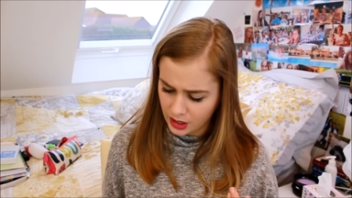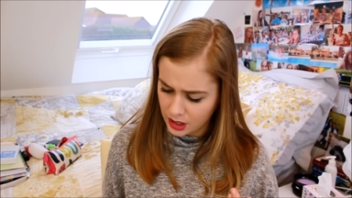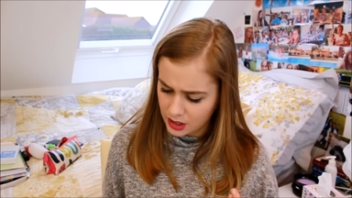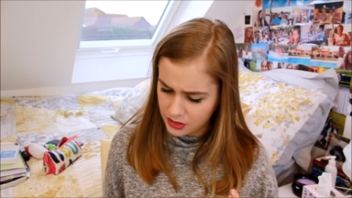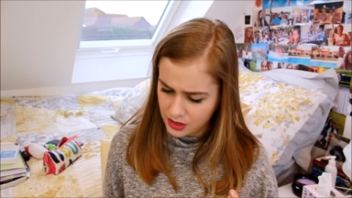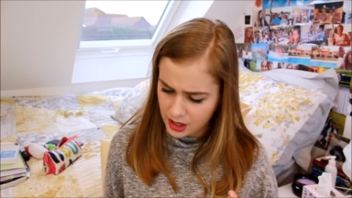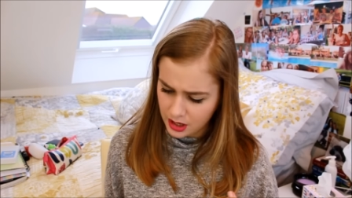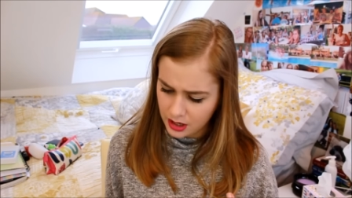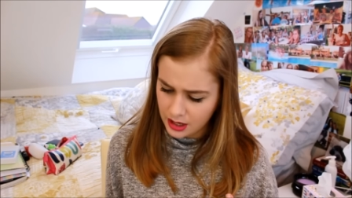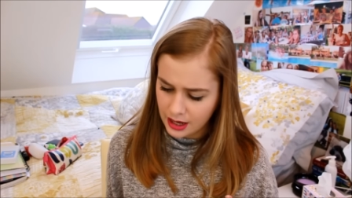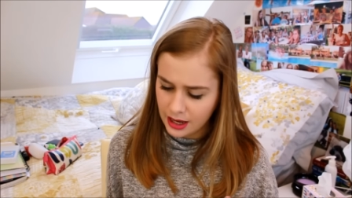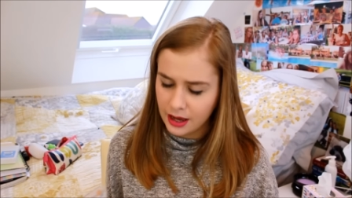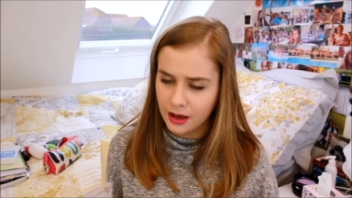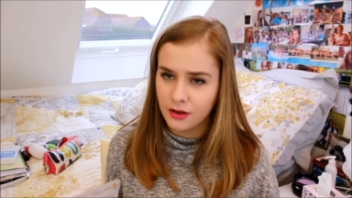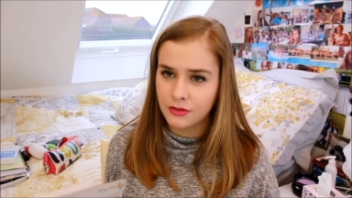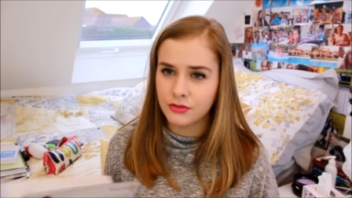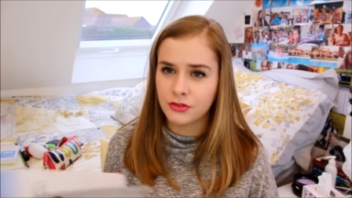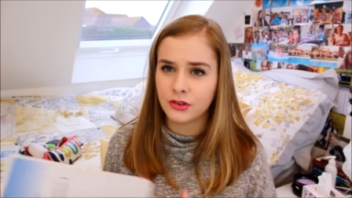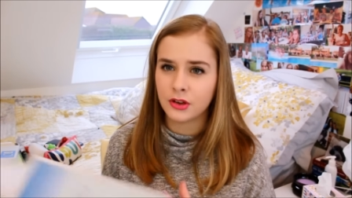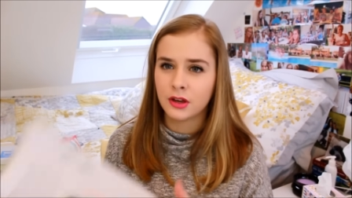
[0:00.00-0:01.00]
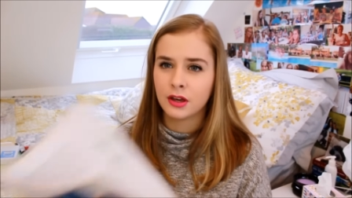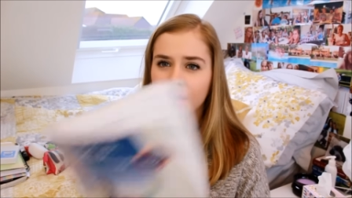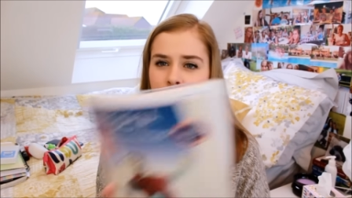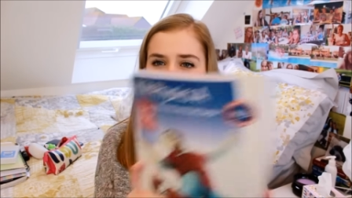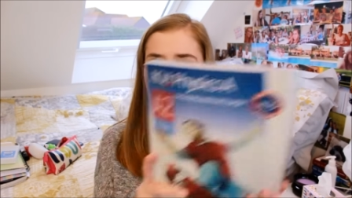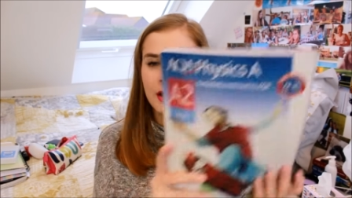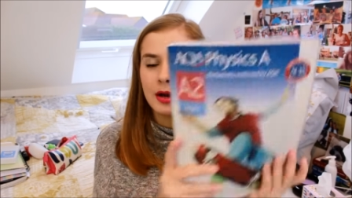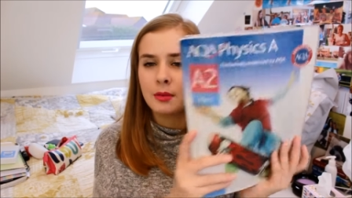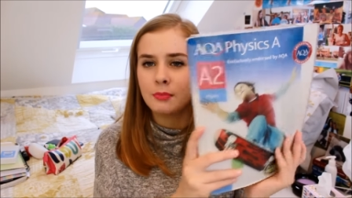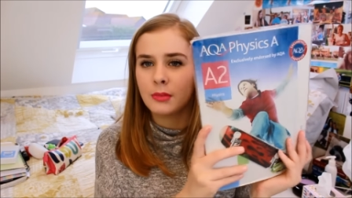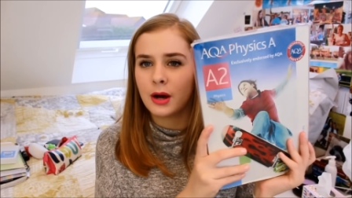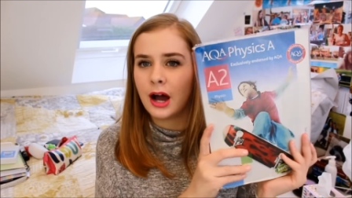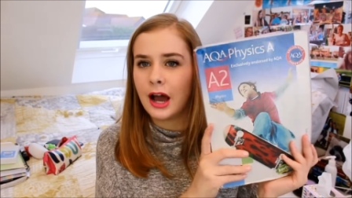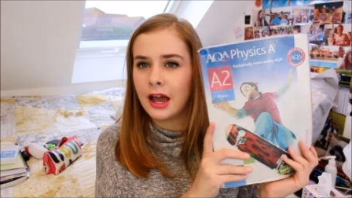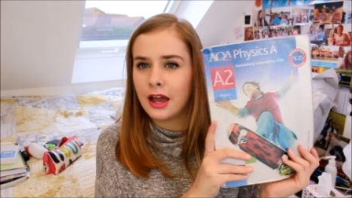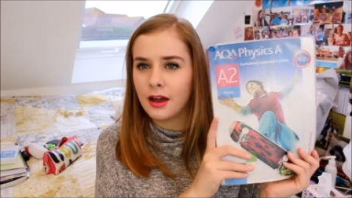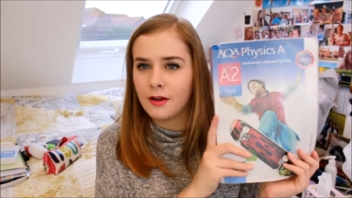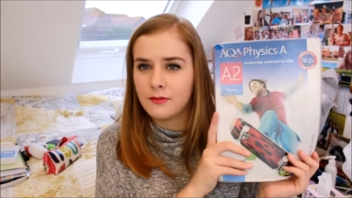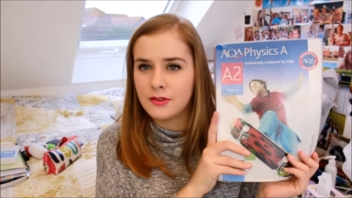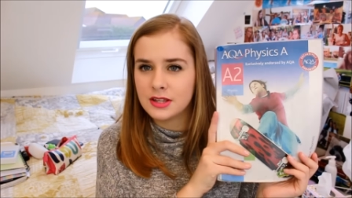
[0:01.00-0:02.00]
I then have
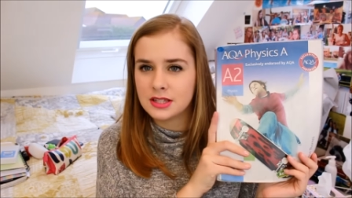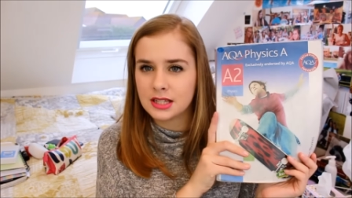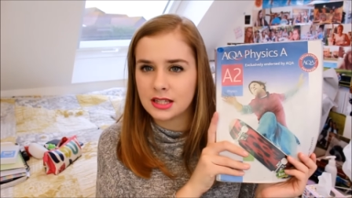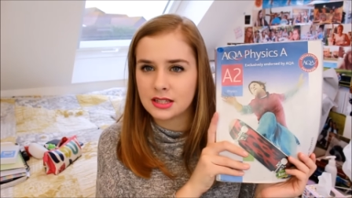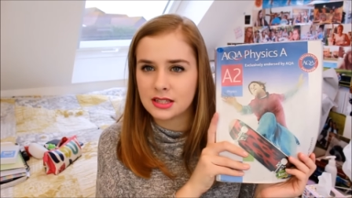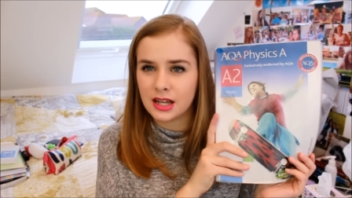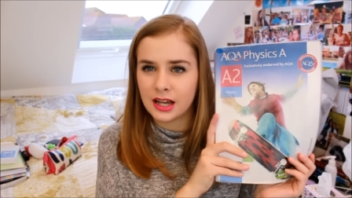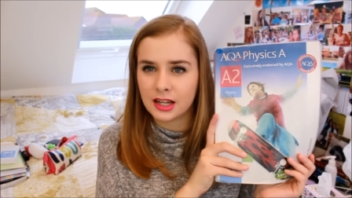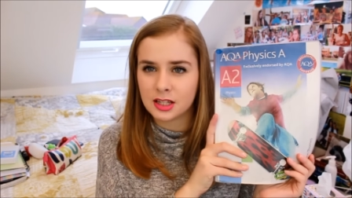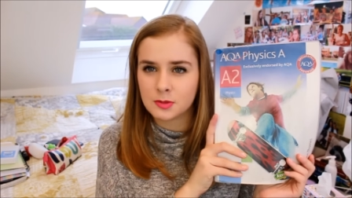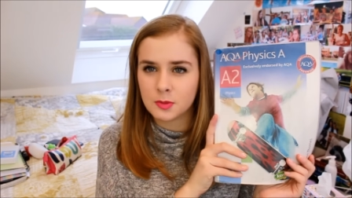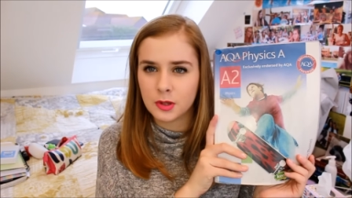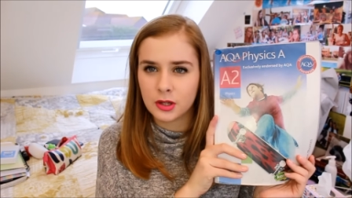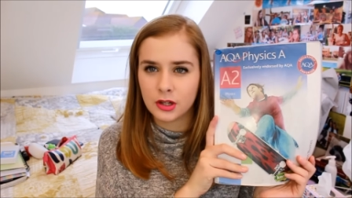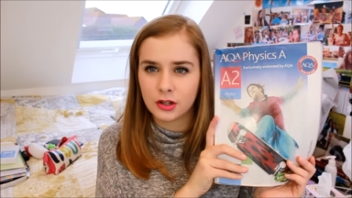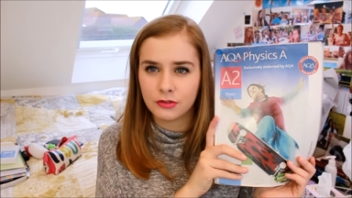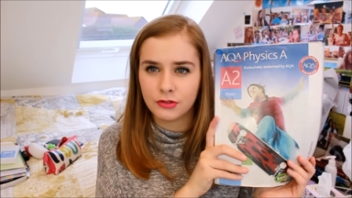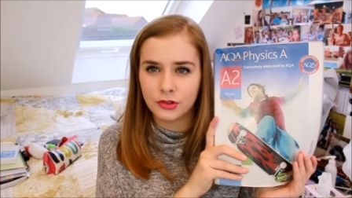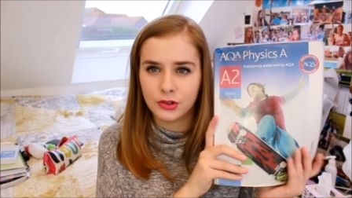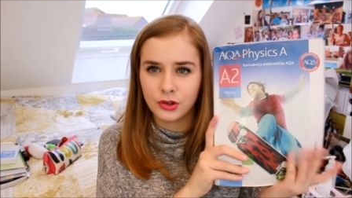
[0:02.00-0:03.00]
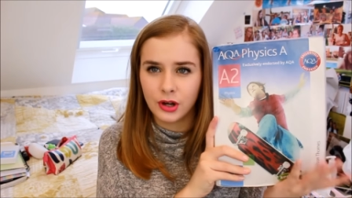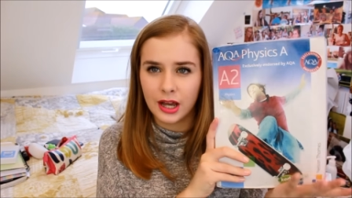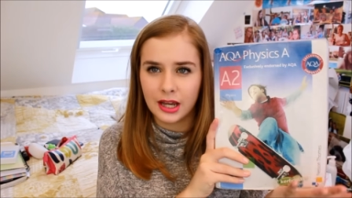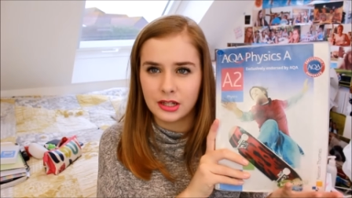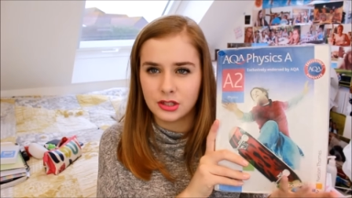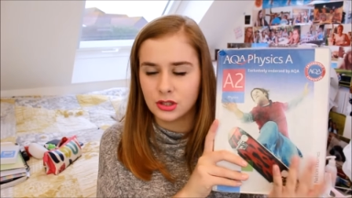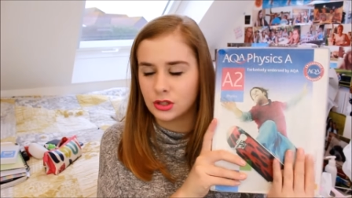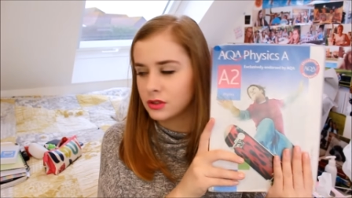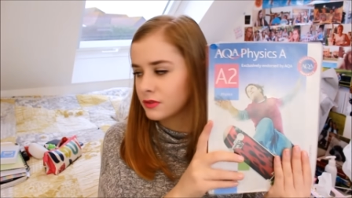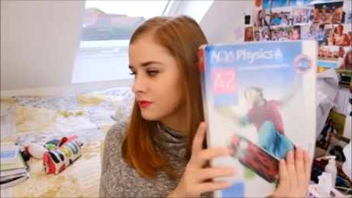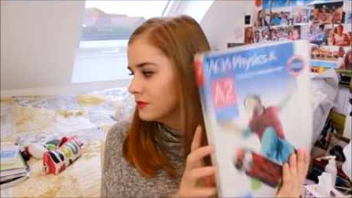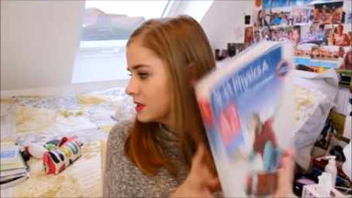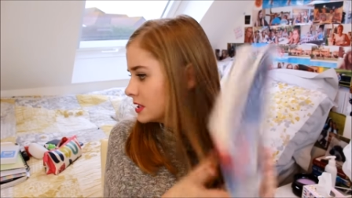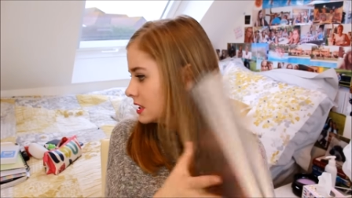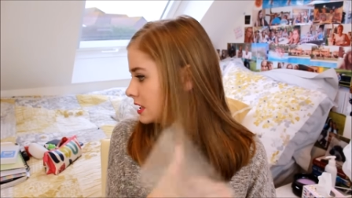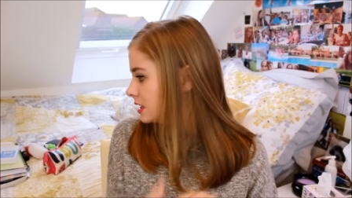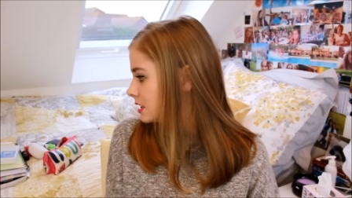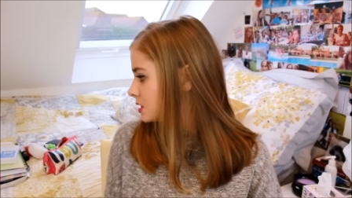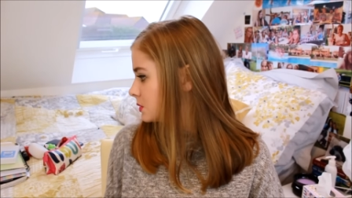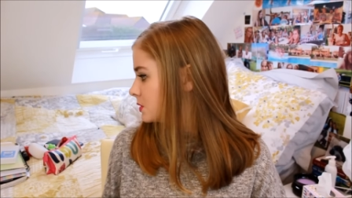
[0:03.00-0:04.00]
my physics textbook for A two
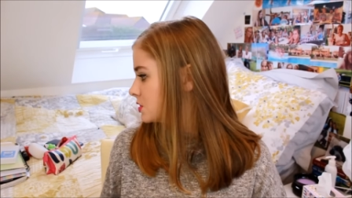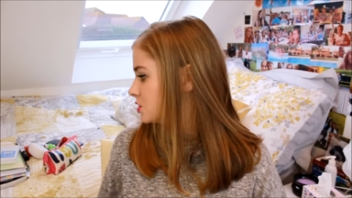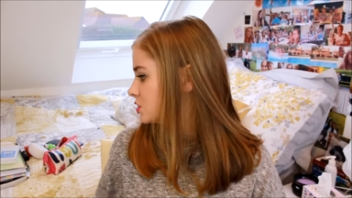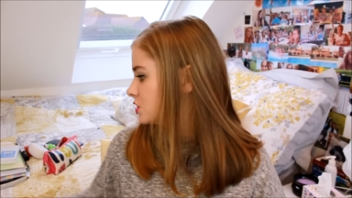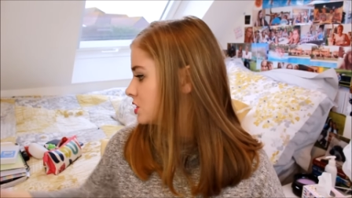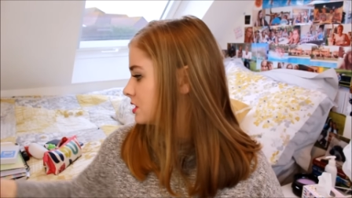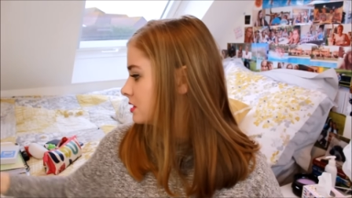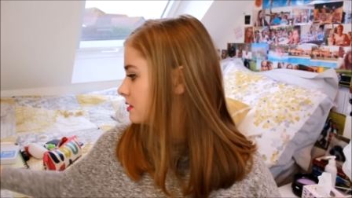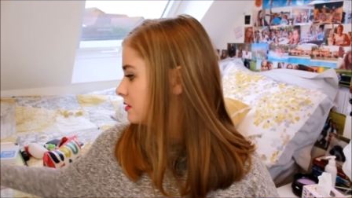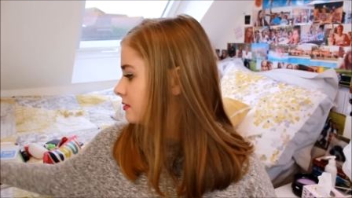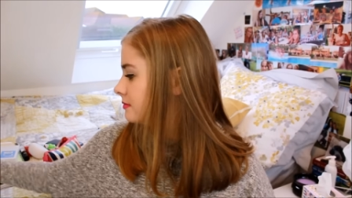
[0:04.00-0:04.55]
physics, which